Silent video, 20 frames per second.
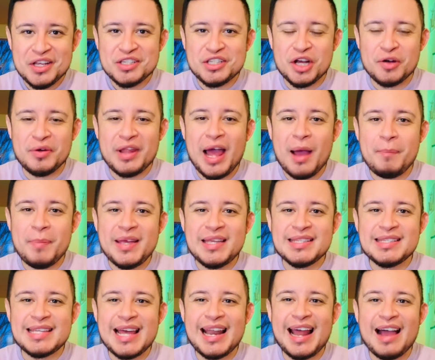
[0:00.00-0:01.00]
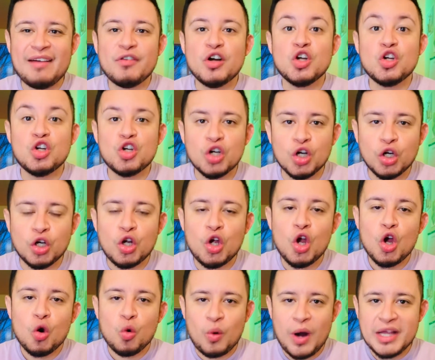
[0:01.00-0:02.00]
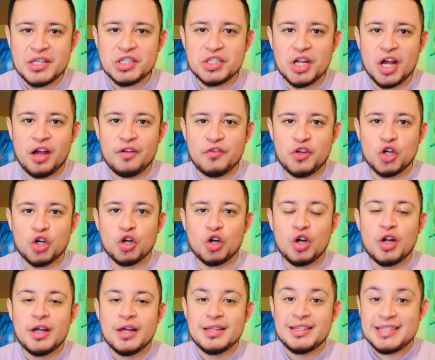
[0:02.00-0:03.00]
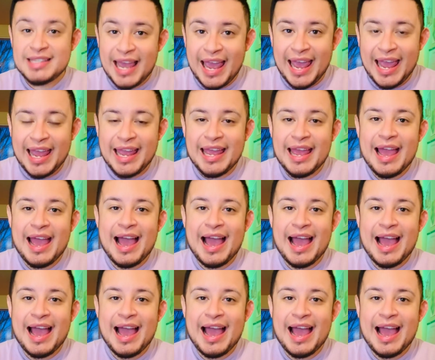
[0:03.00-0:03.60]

So with that being said, have a good rest of your day.